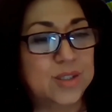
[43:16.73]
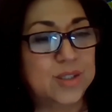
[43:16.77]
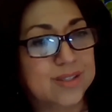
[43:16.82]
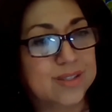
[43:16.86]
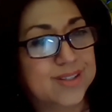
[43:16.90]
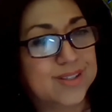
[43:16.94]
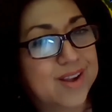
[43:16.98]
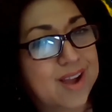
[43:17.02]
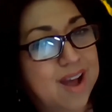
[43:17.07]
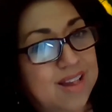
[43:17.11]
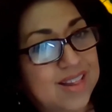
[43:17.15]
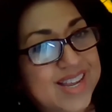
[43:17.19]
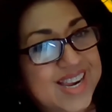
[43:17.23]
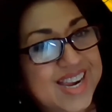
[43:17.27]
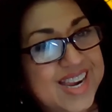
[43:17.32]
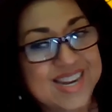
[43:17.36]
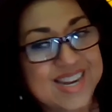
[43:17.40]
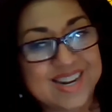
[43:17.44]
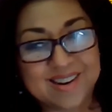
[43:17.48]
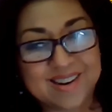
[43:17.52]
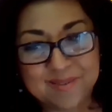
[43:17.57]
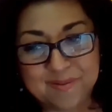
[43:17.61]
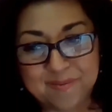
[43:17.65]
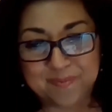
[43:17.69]

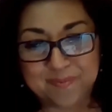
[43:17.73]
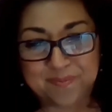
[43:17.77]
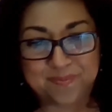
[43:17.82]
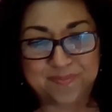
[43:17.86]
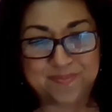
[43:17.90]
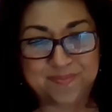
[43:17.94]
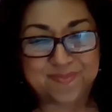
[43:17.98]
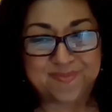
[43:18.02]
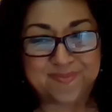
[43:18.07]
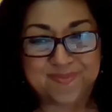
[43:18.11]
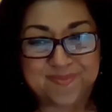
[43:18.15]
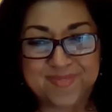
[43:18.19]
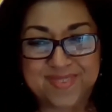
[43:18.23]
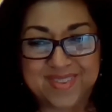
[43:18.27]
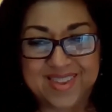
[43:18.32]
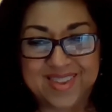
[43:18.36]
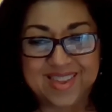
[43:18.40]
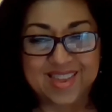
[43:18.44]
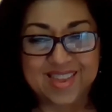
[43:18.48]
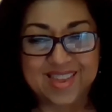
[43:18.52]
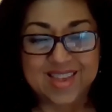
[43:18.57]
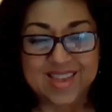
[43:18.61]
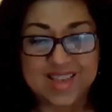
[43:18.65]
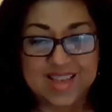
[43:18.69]
Colleen,
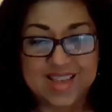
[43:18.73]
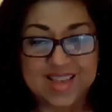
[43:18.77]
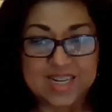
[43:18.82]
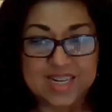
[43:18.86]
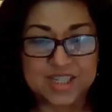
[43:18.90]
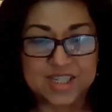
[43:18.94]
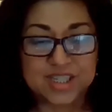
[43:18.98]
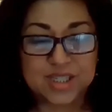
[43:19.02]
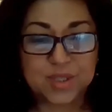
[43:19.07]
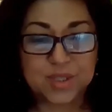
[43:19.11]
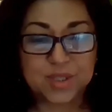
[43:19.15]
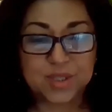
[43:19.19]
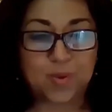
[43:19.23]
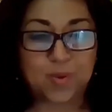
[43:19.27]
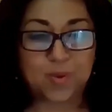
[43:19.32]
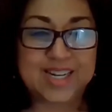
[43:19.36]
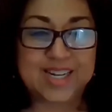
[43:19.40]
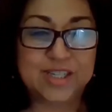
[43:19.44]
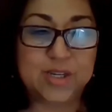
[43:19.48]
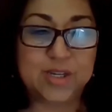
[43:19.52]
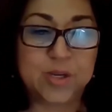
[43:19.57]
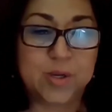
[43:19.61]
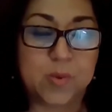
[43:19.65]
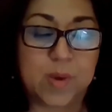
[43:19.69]
just wanting
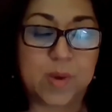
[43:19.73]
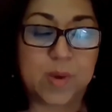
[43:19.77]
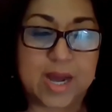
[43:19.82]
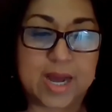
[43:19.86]
to